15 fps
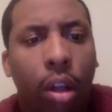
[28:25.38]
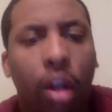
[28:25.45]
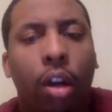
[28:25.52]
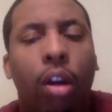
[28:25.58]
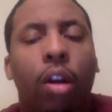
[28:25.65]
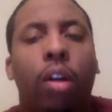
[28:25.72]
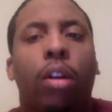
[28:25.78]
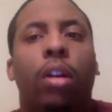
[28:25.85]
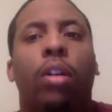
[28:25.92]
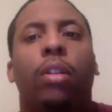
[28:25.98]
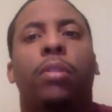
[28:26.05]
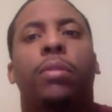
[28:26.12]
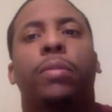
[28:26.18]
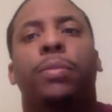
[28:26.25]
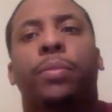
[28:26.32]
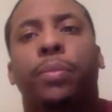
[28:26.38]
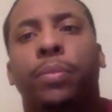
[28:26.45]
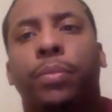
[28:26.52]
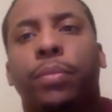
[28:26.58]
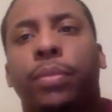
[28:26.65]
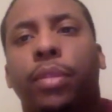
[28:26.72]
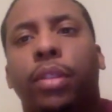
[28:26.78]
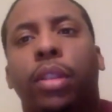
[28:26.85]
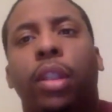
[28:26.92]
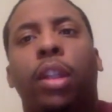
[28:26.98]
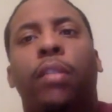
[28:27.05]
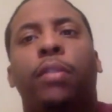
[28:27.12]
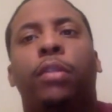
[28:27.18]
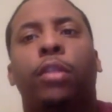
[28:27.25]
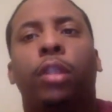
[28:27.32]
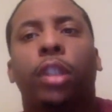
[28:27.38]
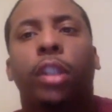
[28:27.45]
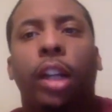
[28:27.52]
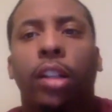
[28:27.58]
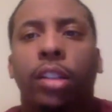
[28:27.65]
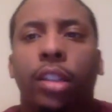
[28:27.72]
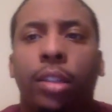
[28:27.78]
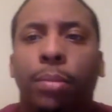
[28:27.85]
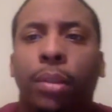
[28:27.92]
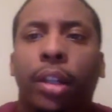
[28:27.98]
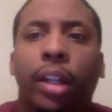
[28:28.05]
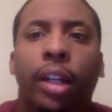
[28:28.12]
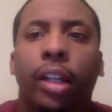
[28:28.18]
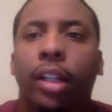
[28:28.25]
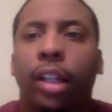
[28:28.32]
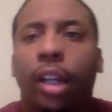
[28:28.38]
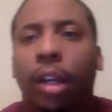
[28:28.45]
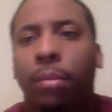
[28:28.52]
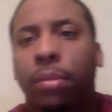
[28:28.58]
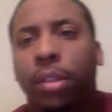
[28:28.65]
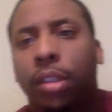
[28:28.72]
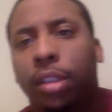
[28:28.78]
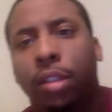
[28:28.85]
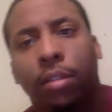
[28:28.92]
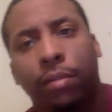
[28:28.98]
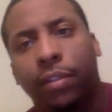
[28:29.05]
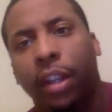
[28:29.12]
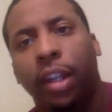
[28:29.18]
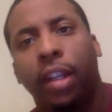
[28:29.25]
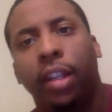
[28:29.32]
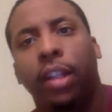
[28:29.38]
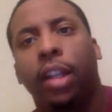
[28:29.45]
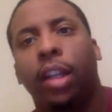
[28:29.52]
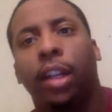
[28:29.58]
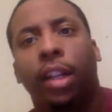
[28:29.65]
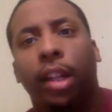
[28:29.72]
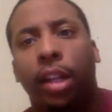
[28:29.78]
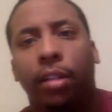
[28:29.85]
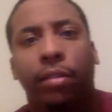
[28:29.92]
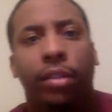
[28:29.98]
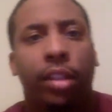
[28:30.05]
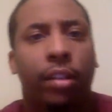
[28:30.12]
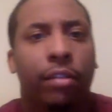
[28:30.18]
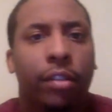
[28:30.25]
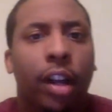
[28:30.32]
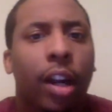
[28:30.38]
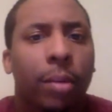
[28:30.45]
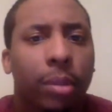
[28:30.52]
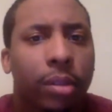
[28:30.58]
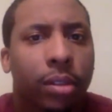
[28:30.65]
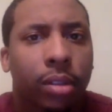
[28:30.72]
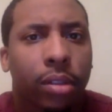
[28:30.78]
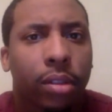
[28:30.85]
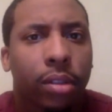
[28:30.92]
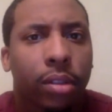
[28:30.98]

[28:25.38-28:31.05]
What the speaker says: Oh. If Jordy Nelson's playing, I'm fading the hell out of Seth Roberts.